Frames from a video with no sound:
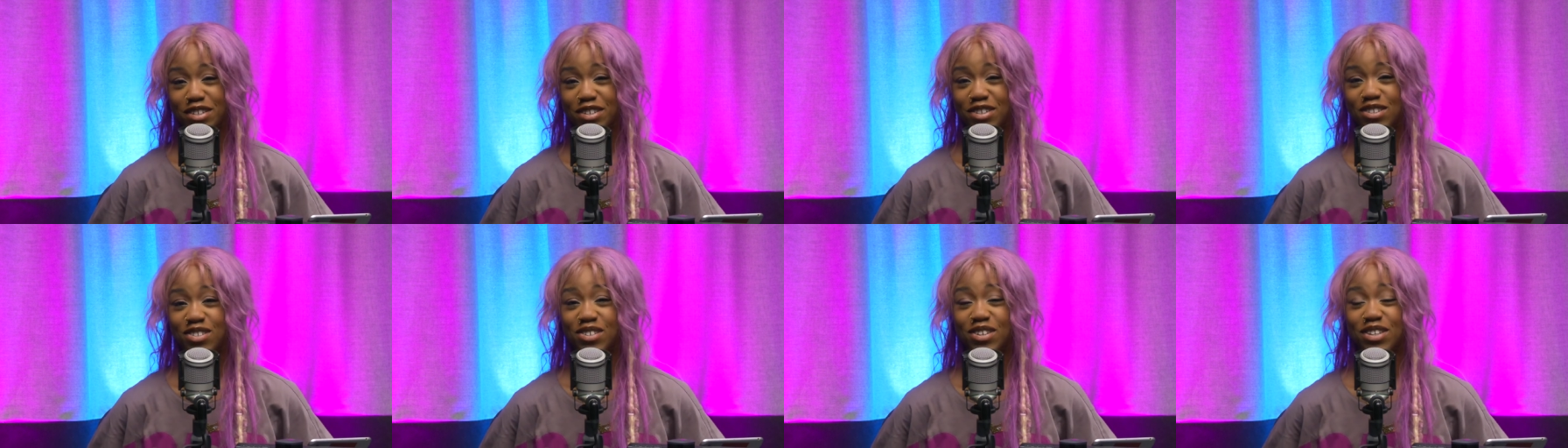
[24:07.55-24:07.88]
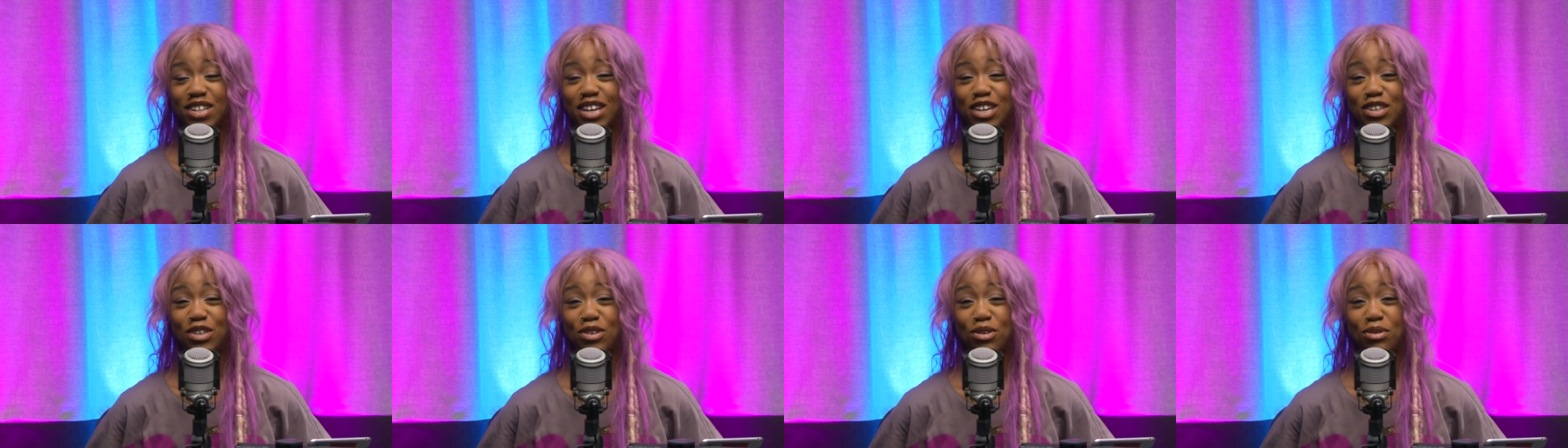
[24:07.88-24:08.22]
so
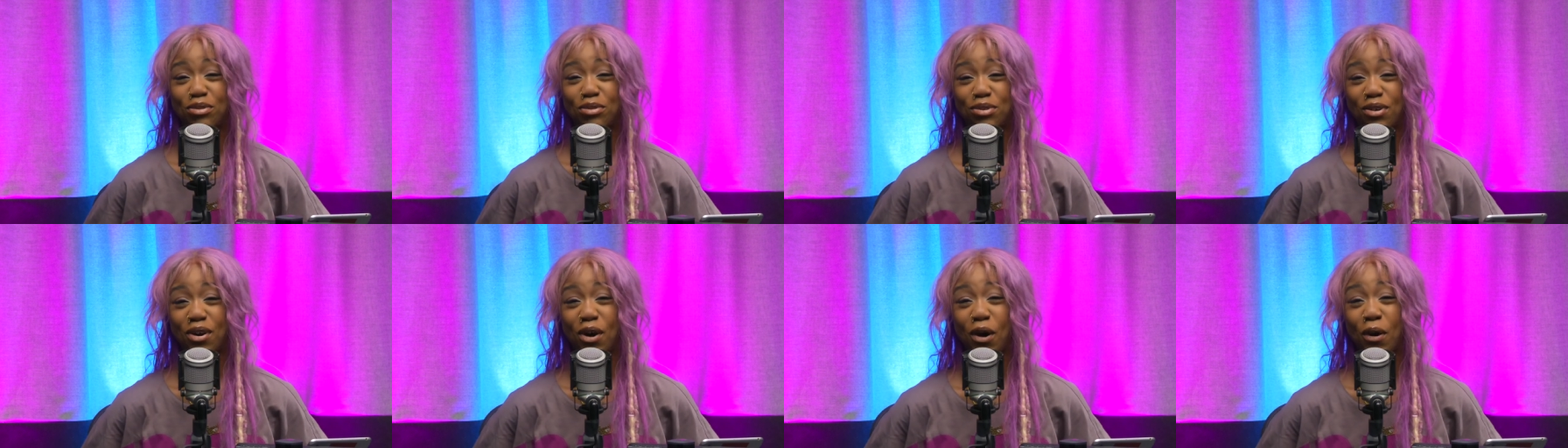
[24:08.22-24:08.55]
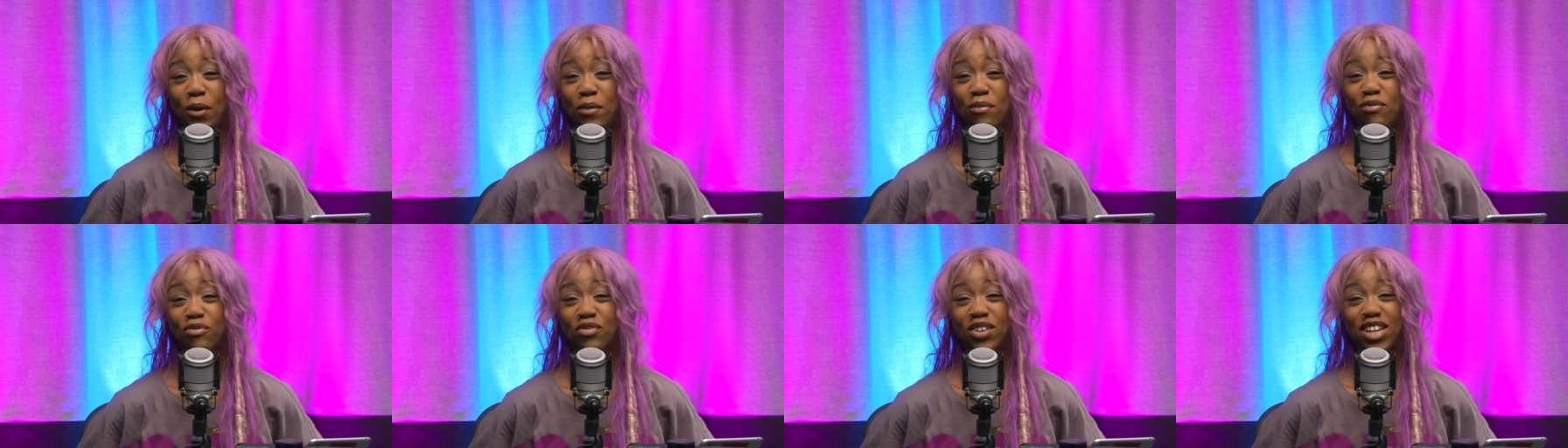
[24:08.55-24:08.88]
that you will
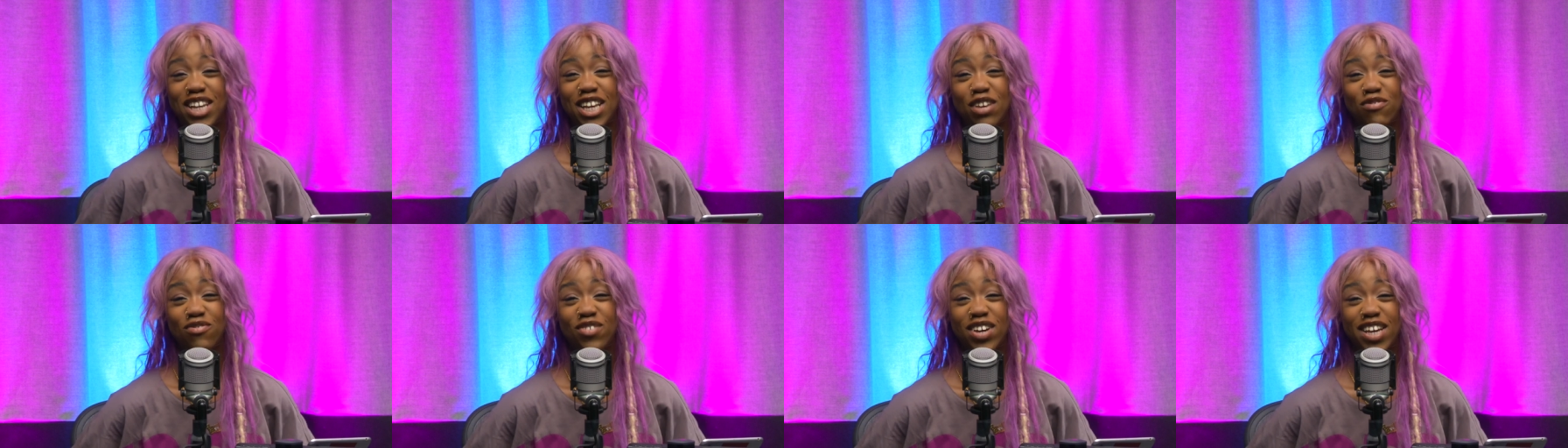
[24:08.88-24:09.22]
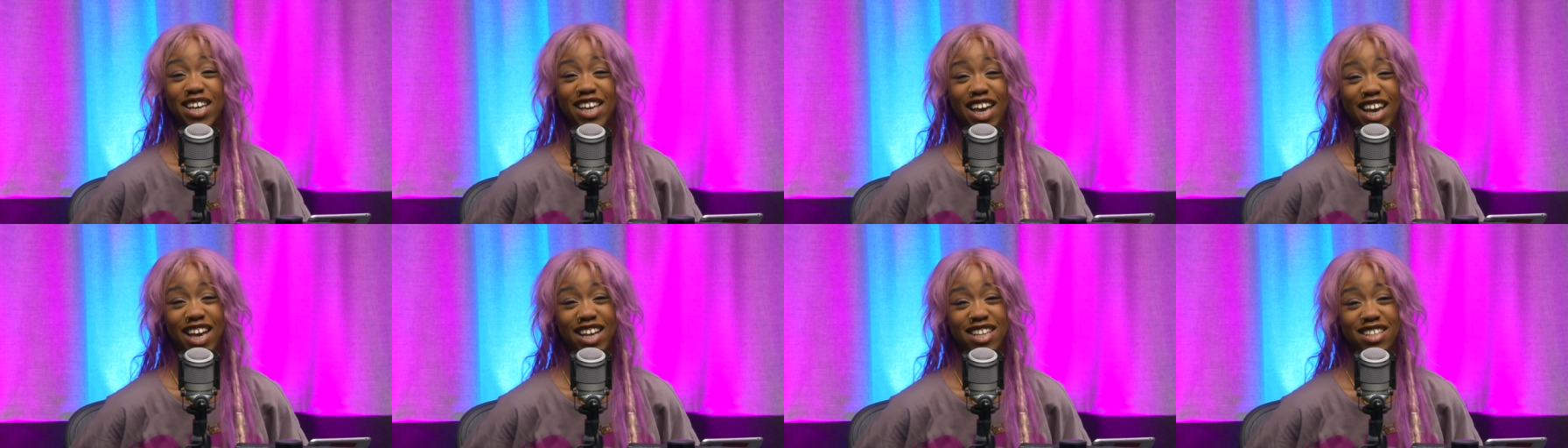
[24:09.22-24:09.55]
hopefully
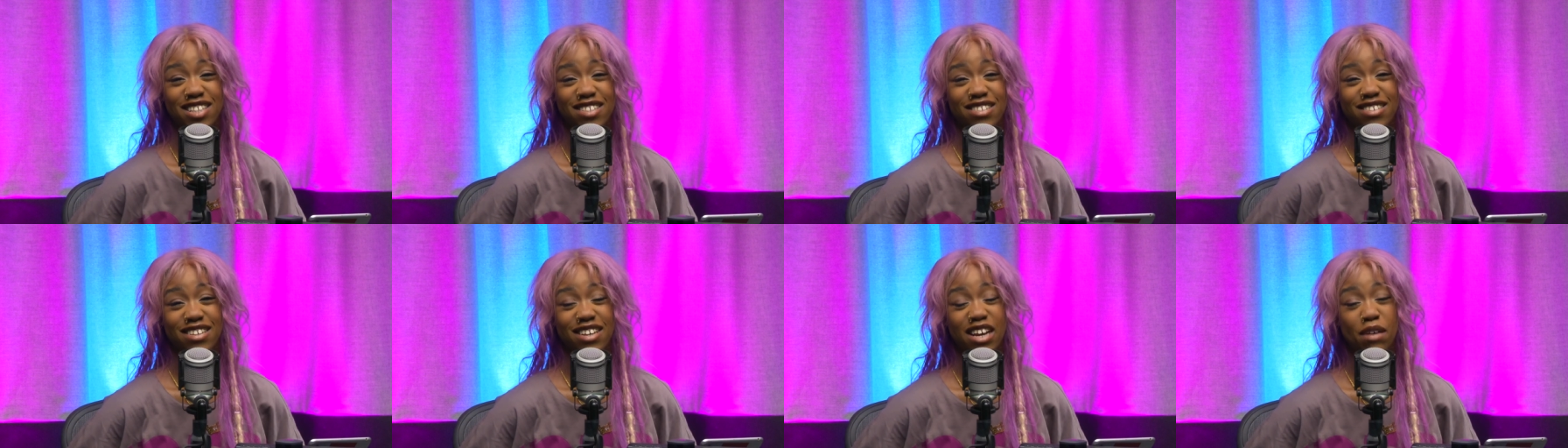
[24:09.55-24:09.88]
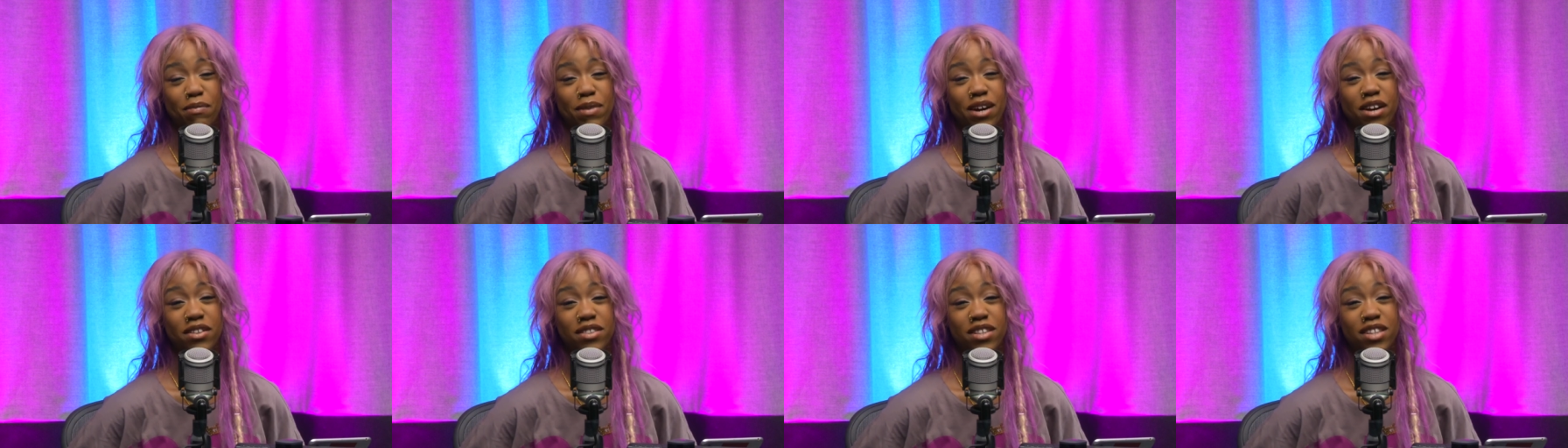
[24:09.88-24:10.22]
forget
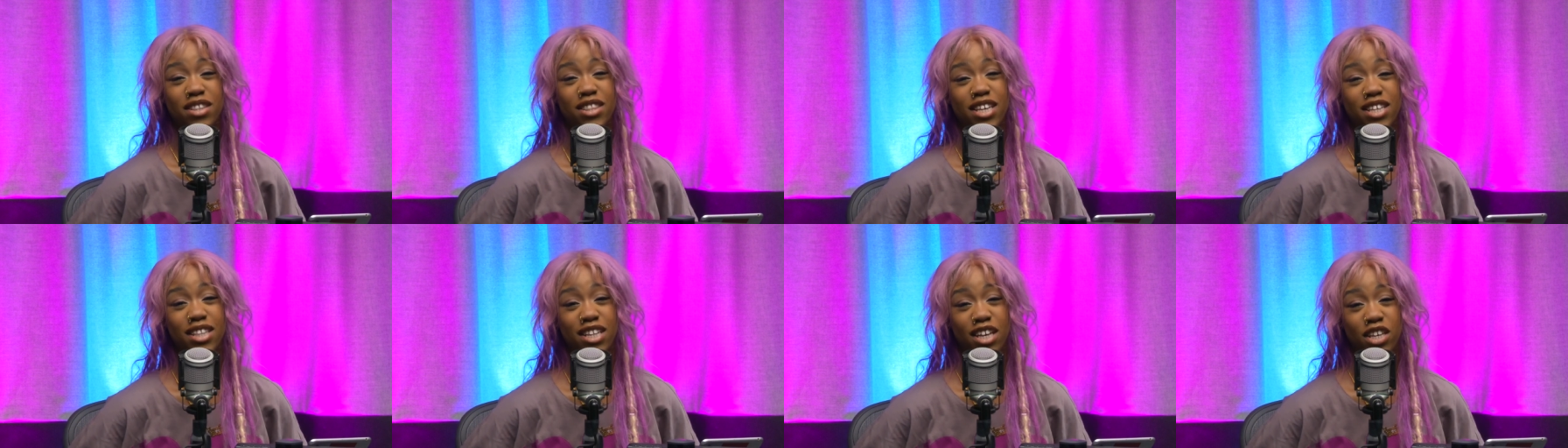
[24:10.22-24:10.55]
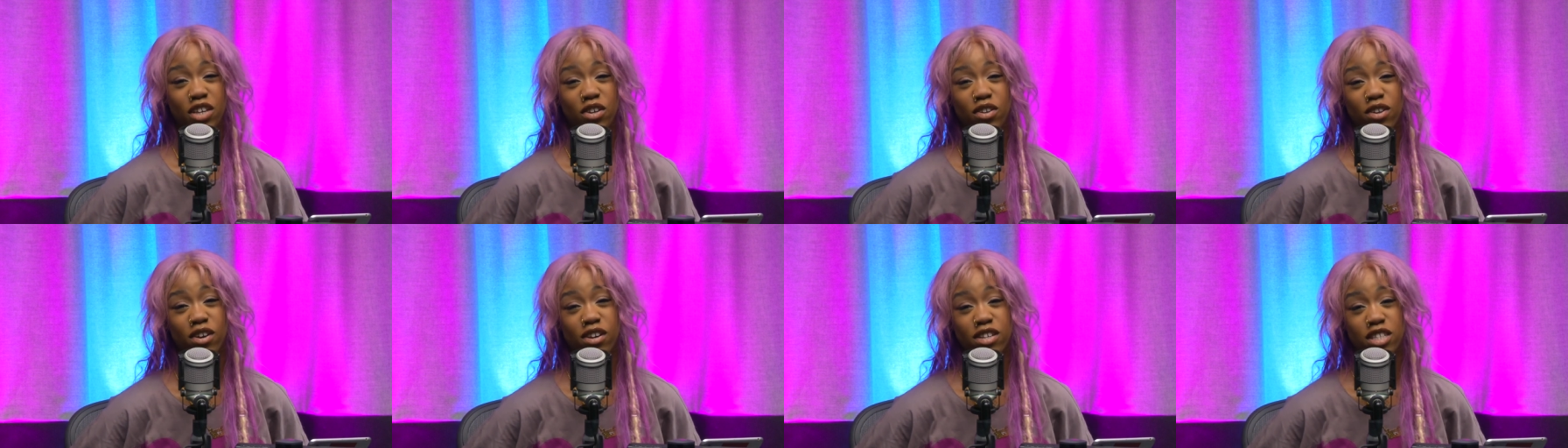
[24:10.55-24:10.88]
about the thing that
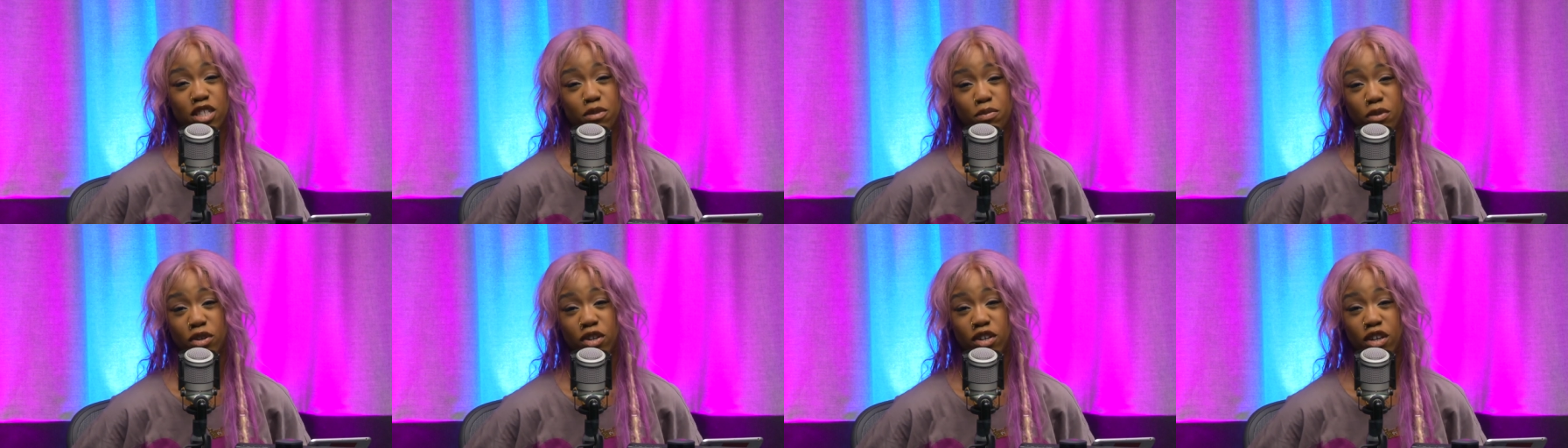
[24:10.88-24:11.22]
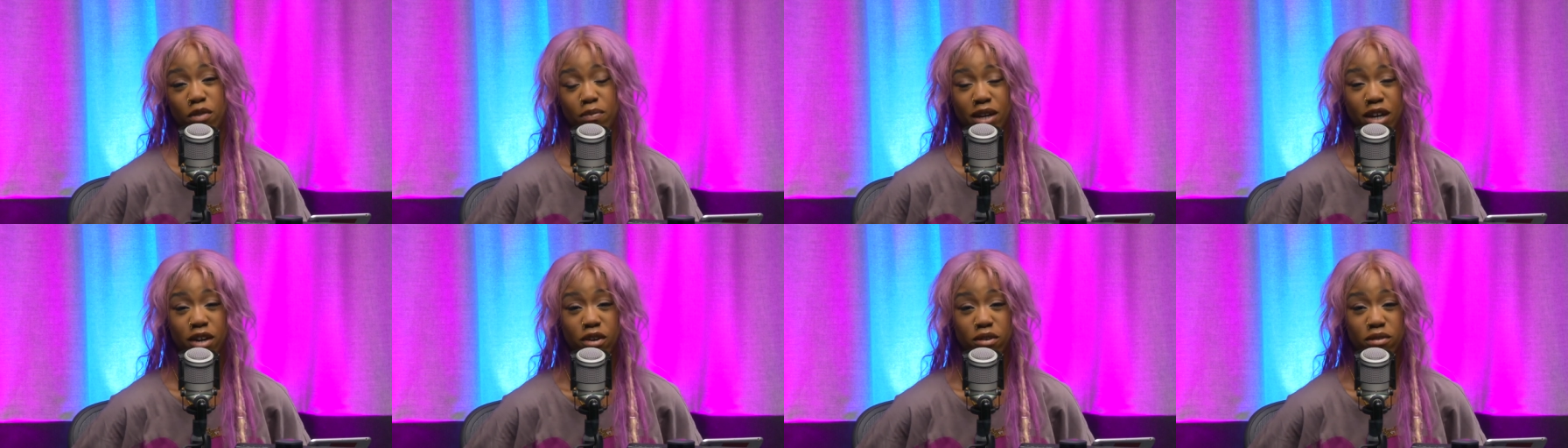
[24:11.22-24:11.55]
you last spoke
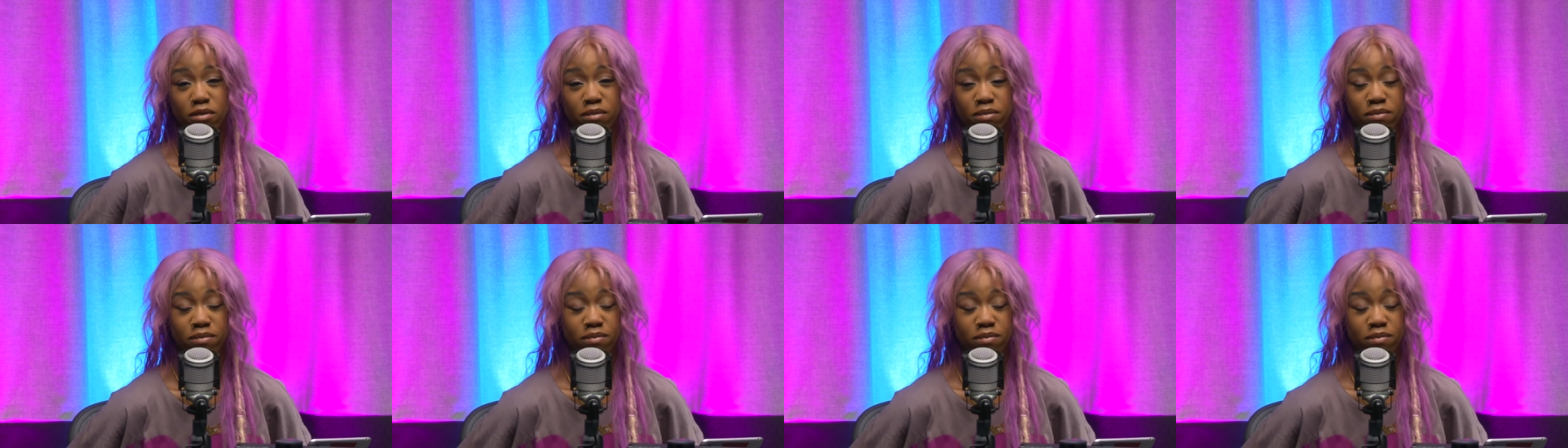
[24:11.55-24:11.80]
about.